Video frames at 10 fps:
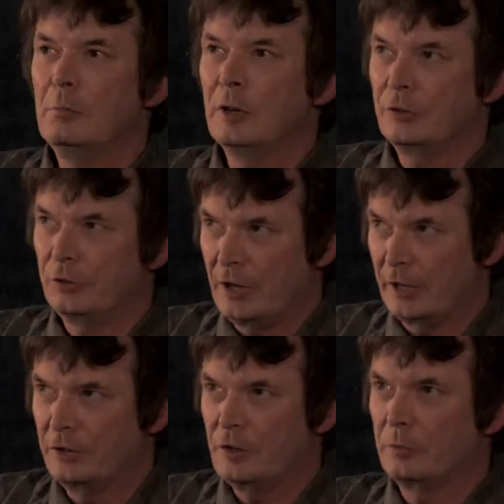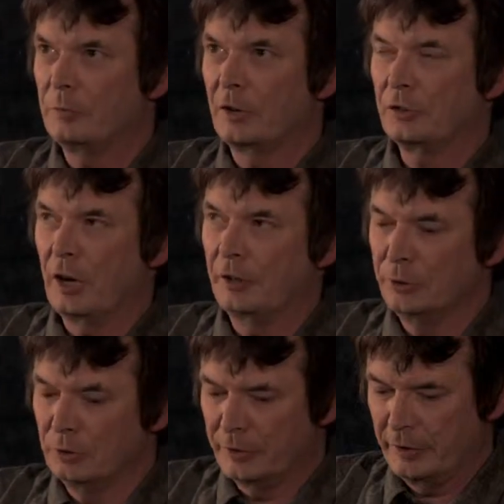but it's the second draft we've actually
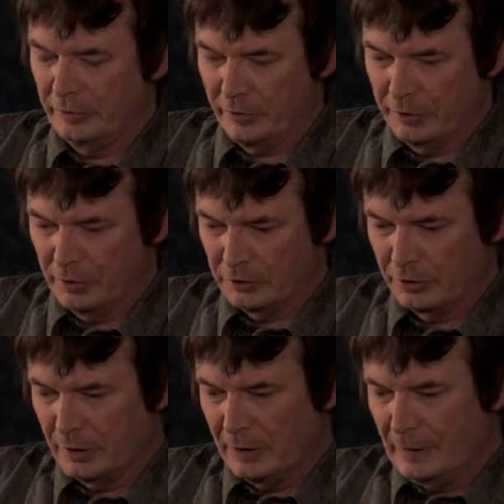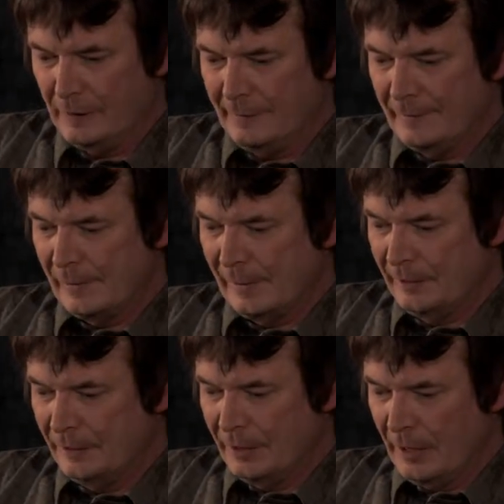handed over to the funders.
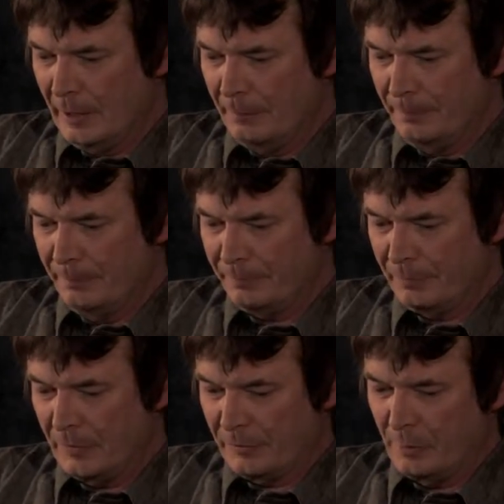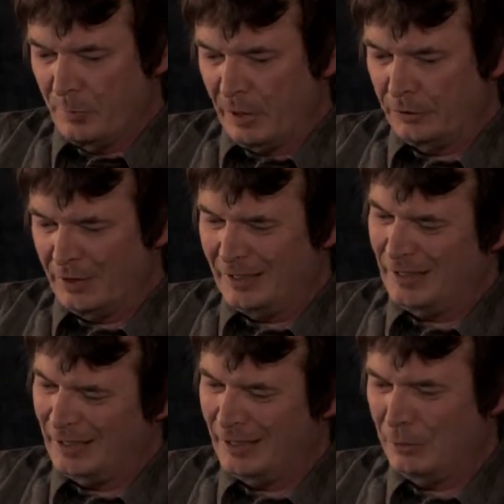And they've come back and said,
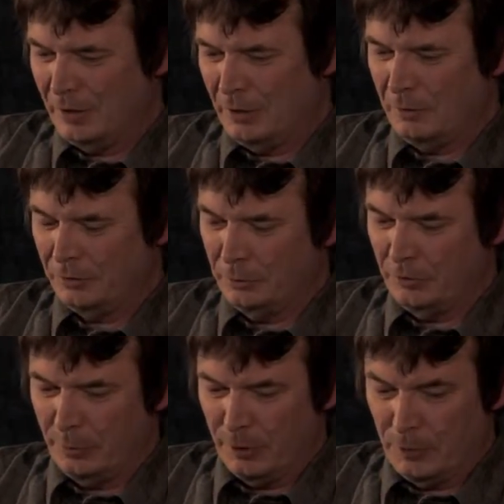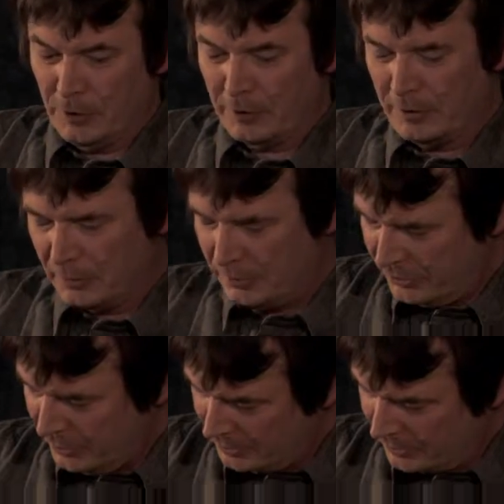well, it still needs a bit of work. And I'm going,
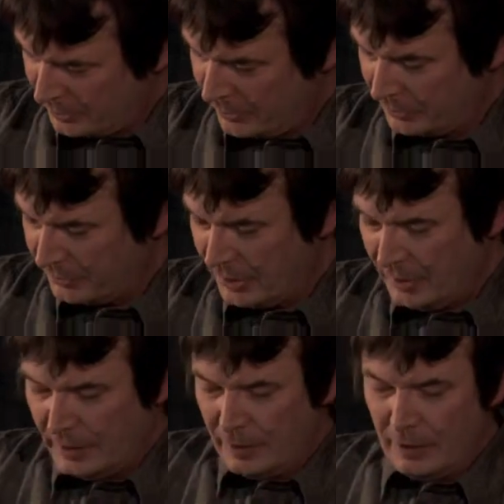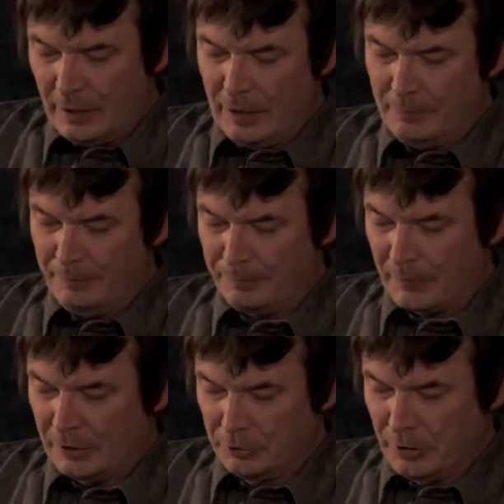Jesus Christ.
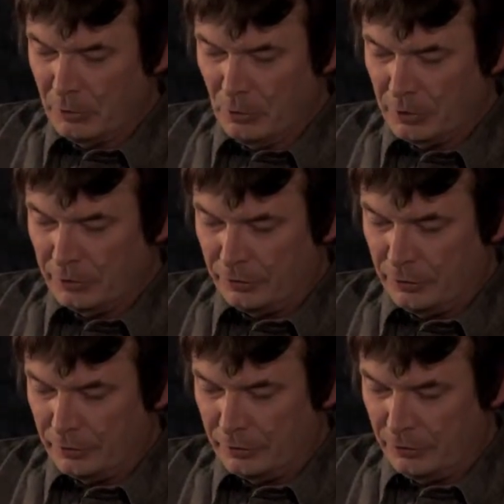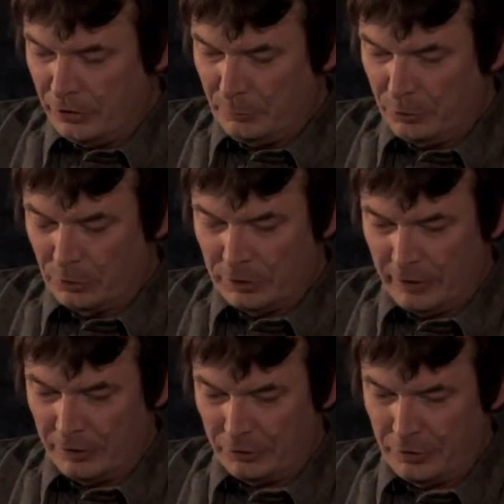I don't know how long it took James Hogg to
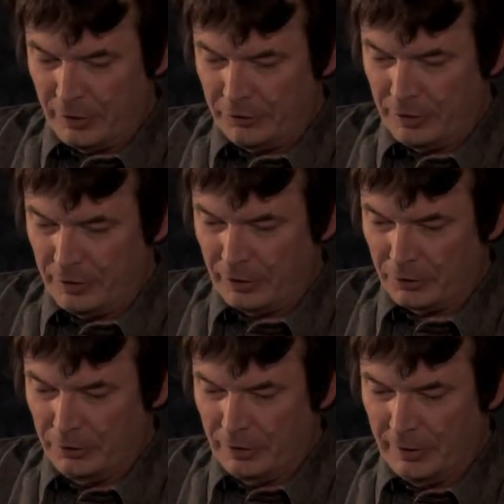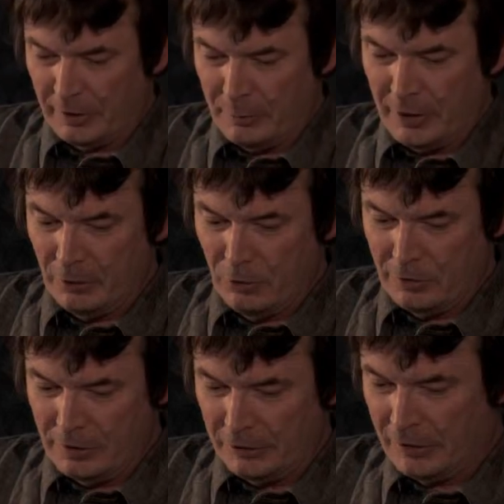write Justified Sinner. It couldn't have taken him any
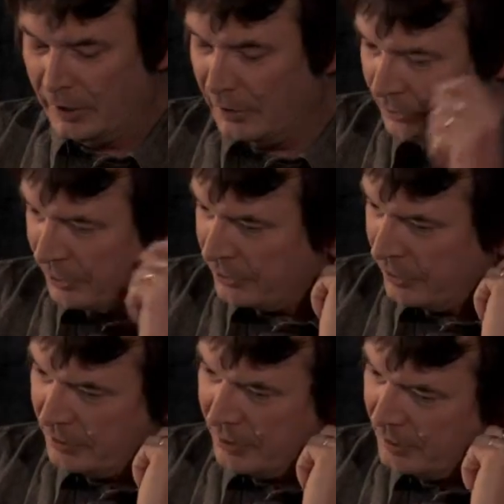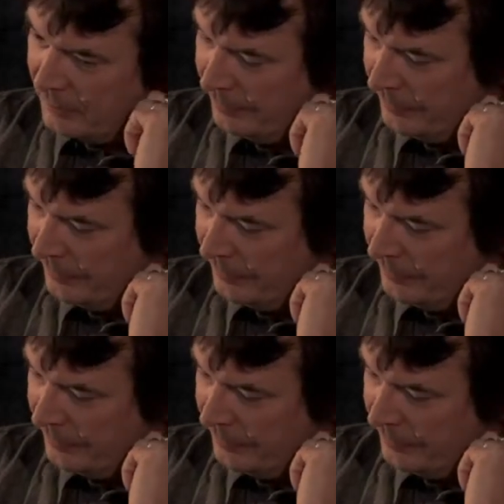longer than it's taken us to try and write a